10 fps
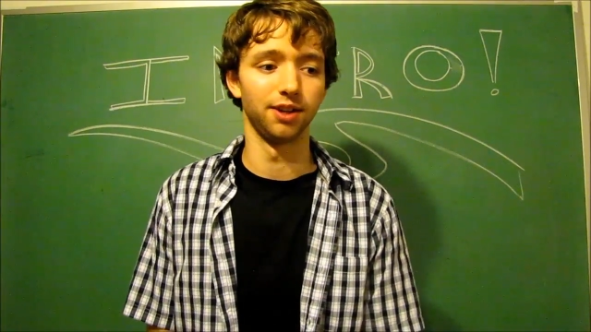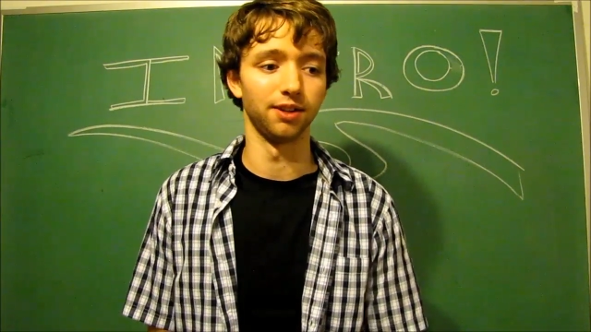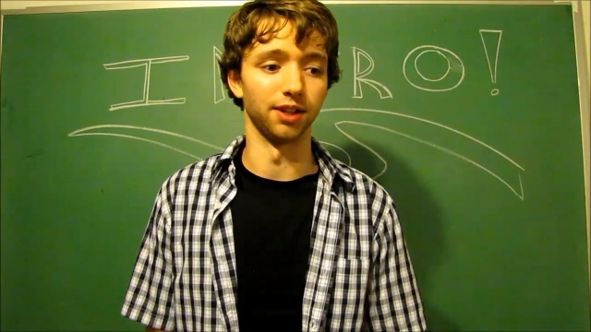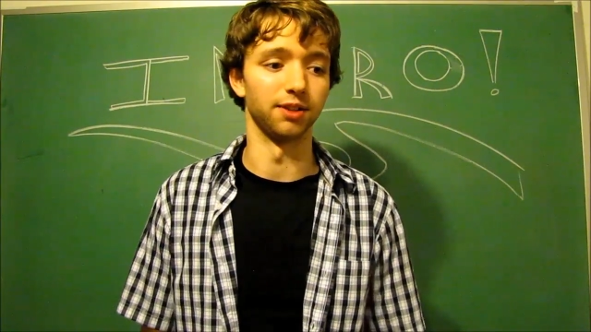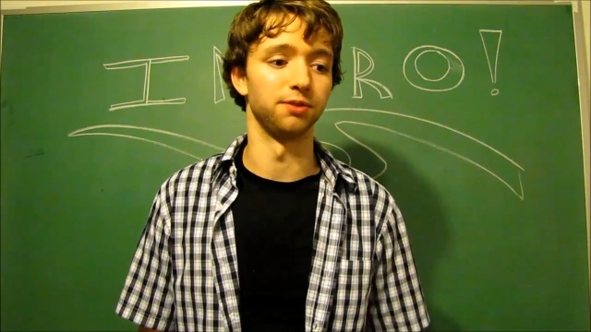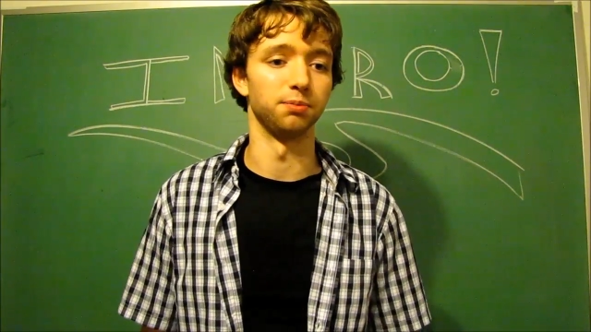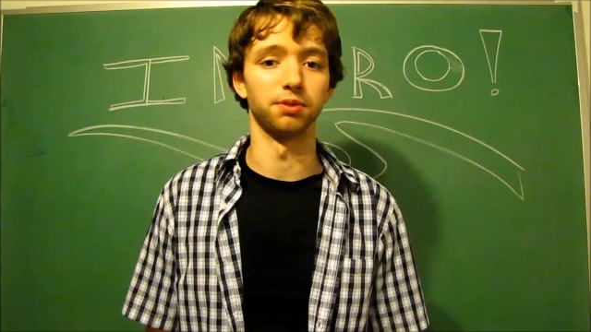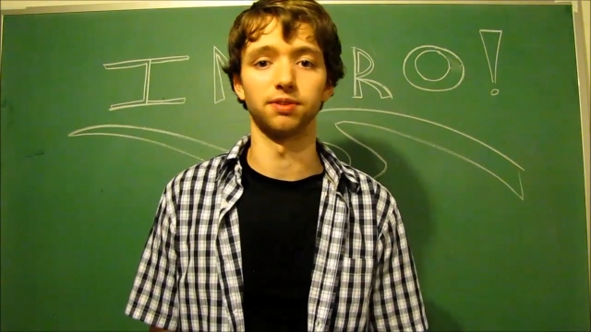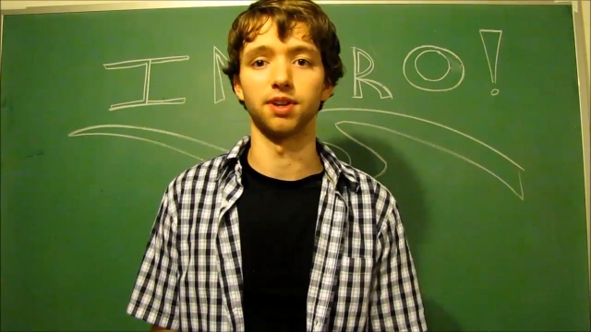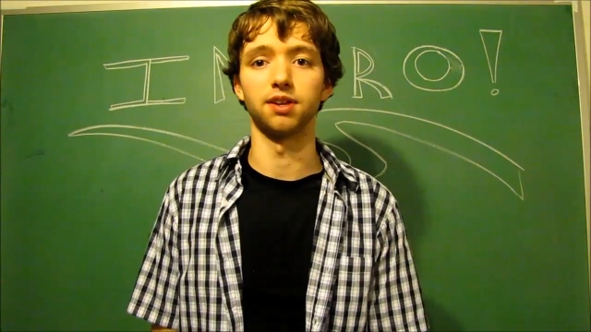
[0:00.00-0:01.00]
Like super
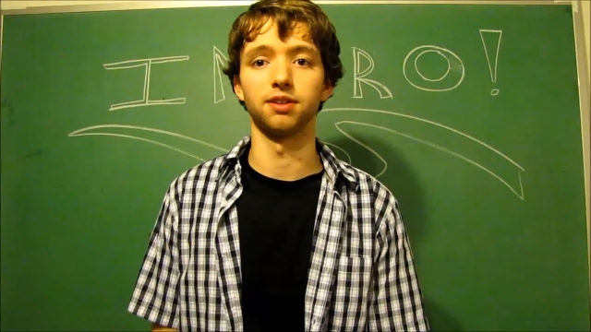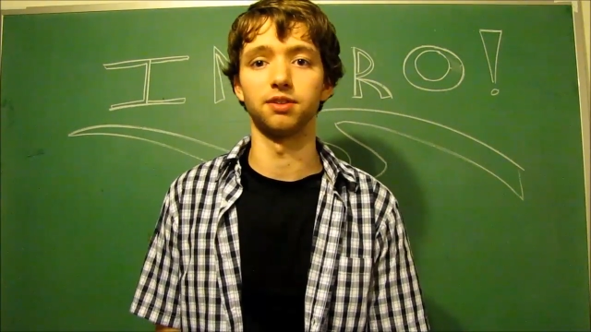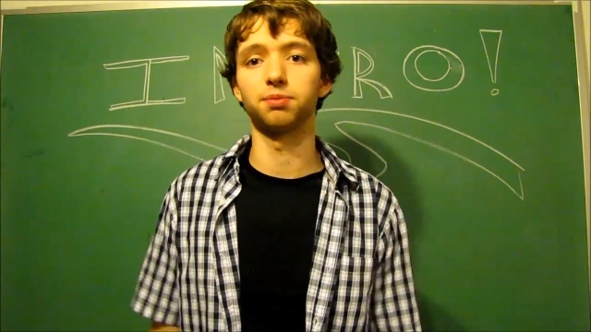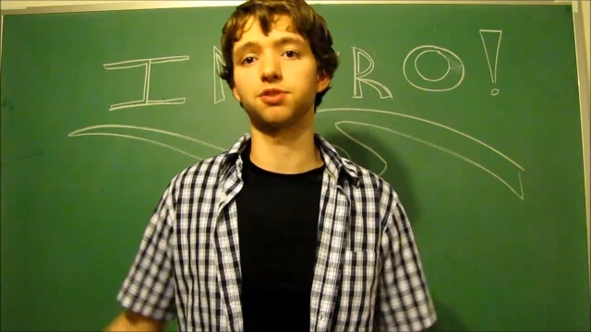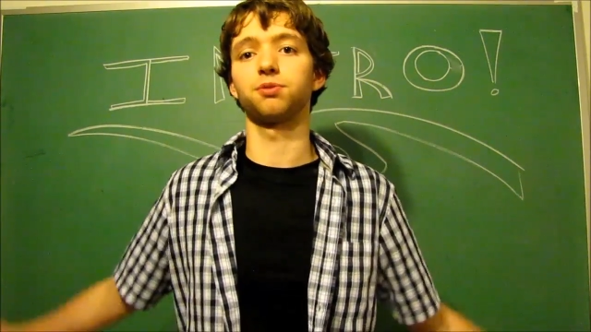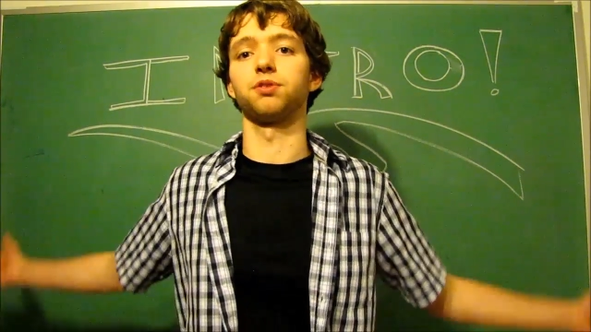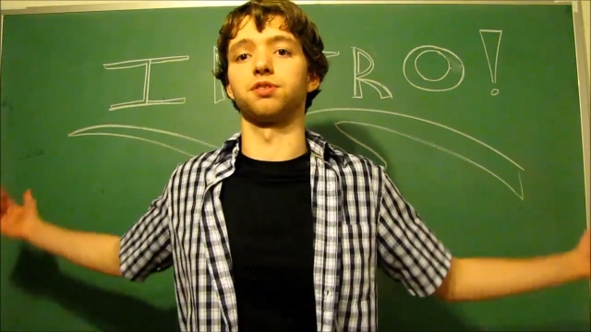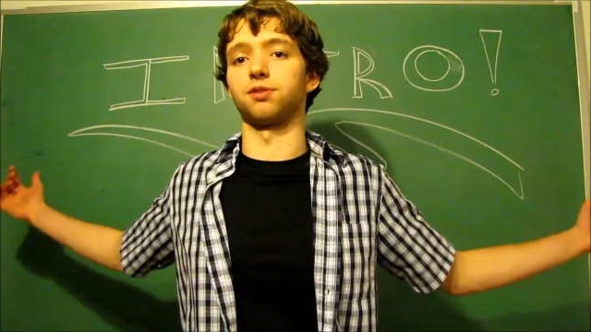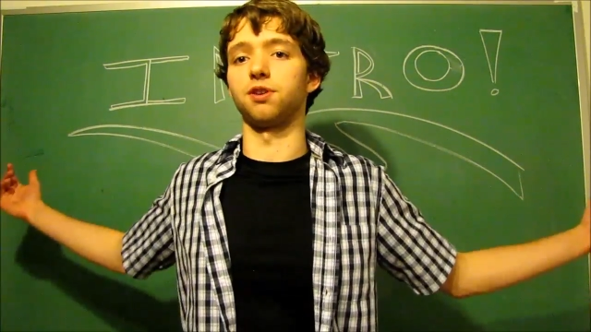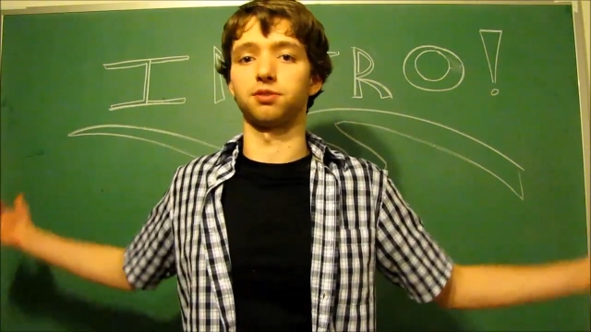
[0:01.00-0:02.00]
excited. Especially with
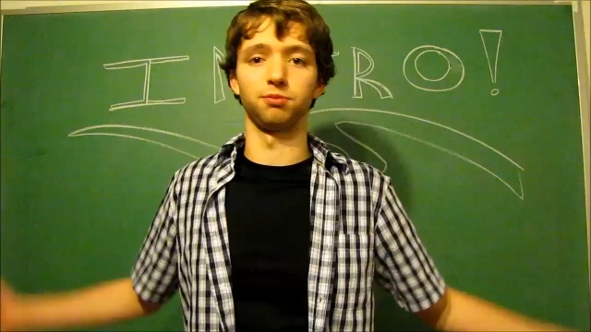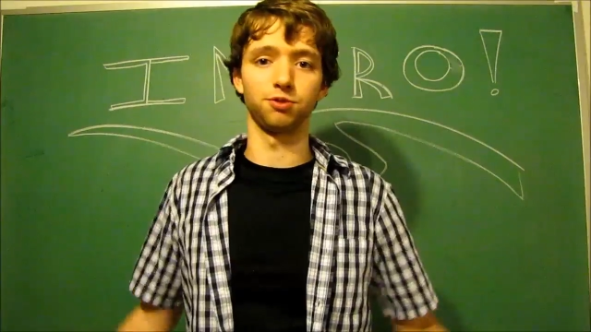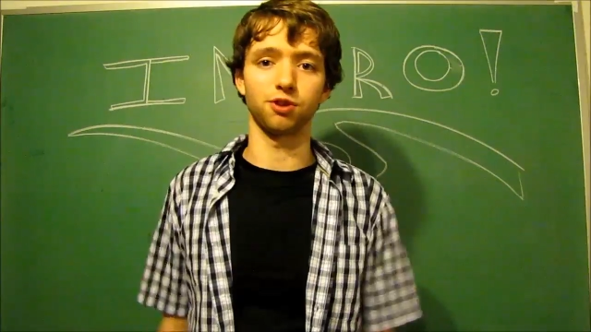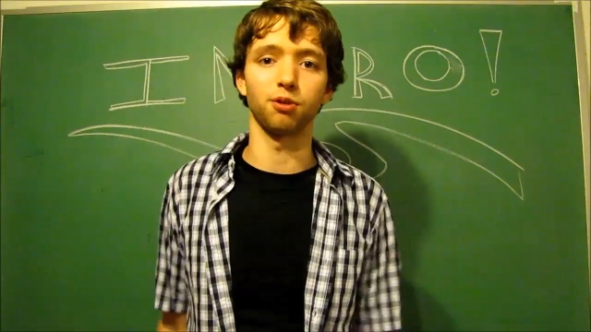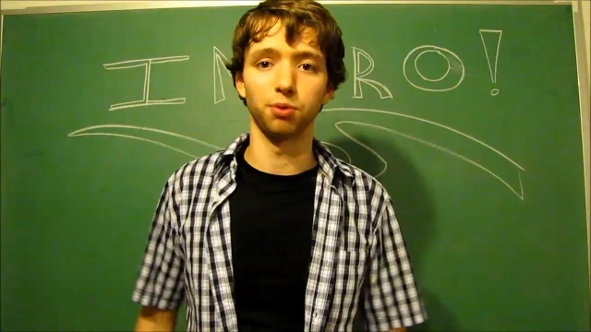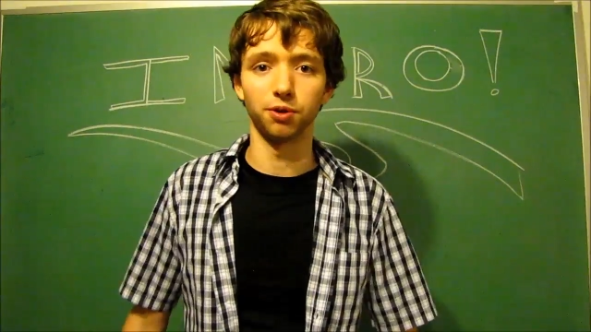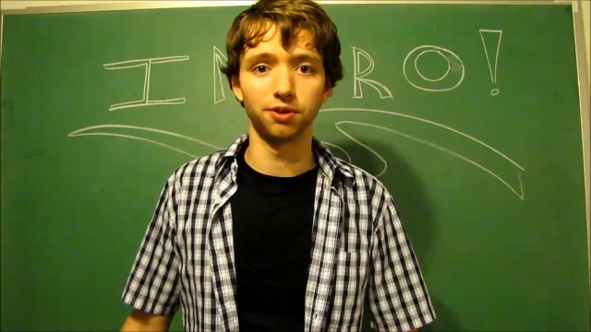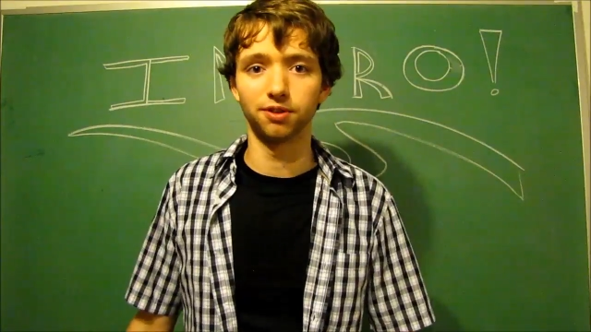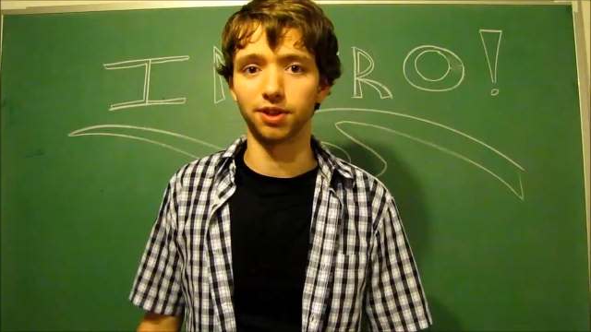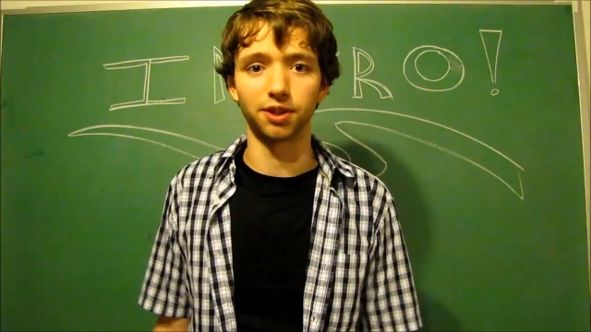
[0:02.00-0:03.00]
this awesome new chalkboard.
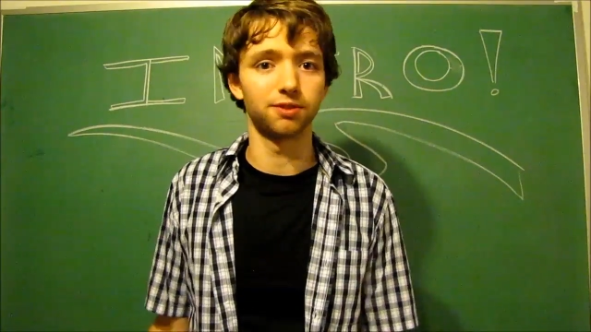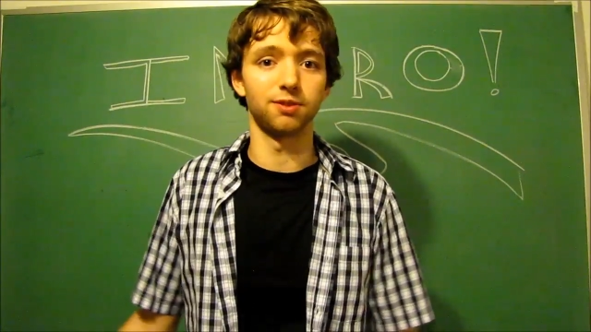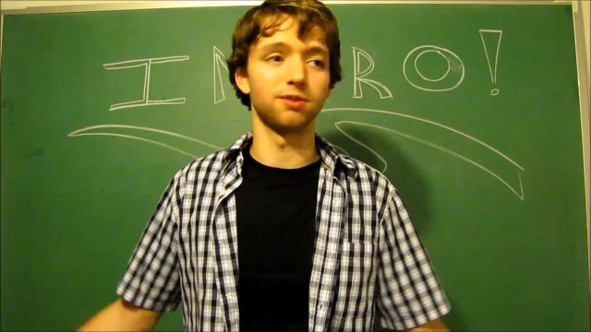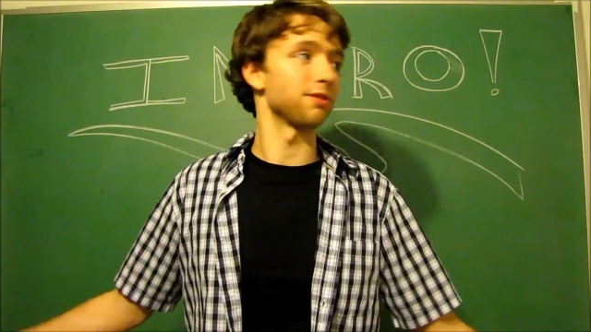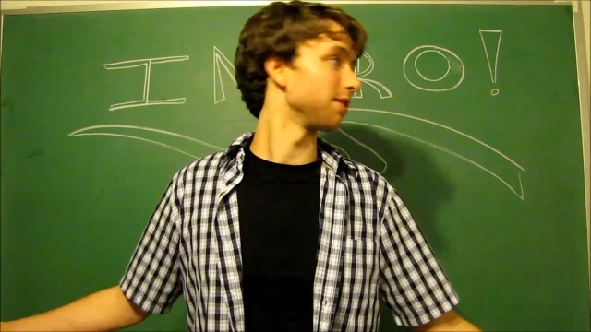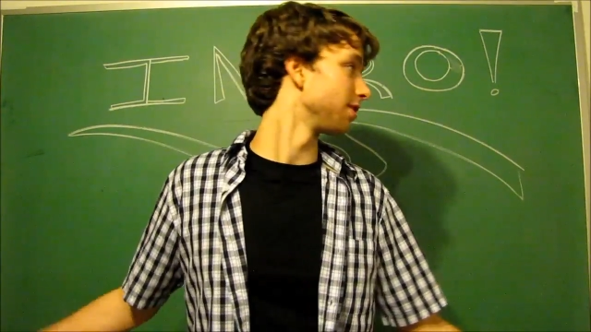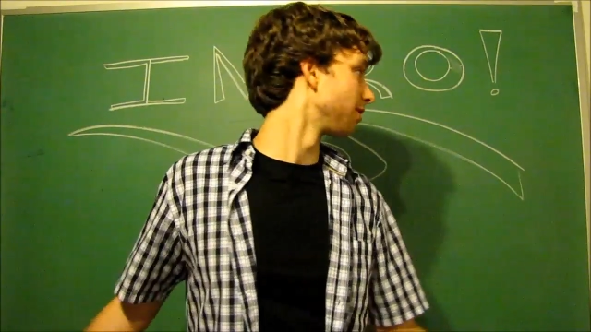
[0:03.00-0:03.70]
Like seriously.